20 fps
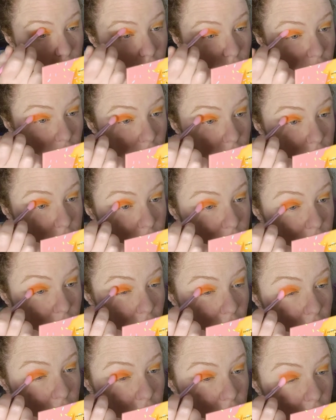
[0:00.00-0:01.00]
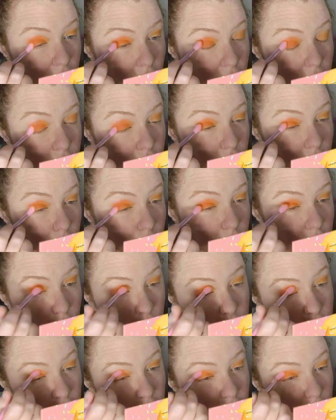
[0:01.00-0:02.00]
and tries to find every which
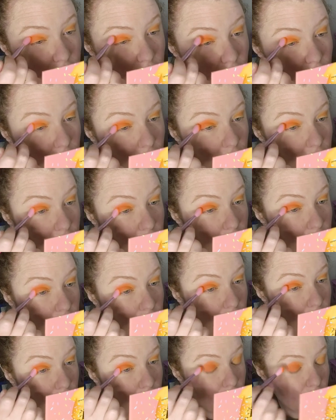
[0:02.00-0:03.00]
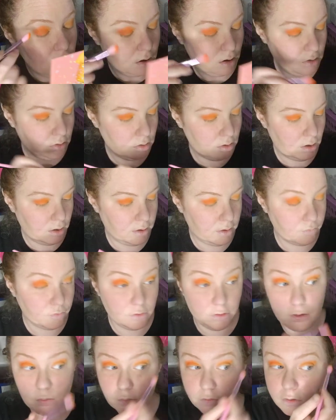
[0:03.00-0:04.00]
way she can to not have
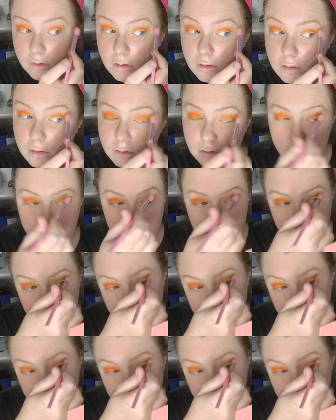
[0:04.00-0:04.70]
to deal with this.